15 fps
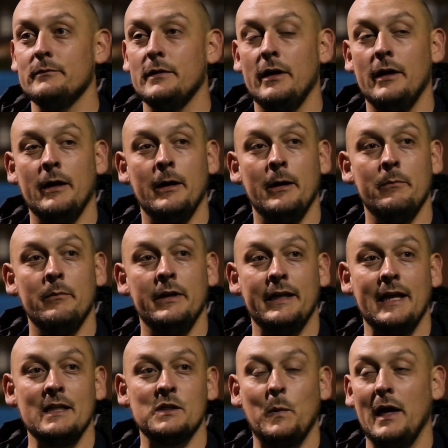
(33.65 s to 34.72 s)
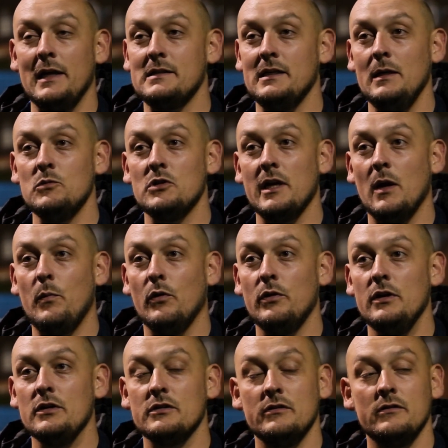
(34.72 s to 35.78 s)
and against better teams you get punished.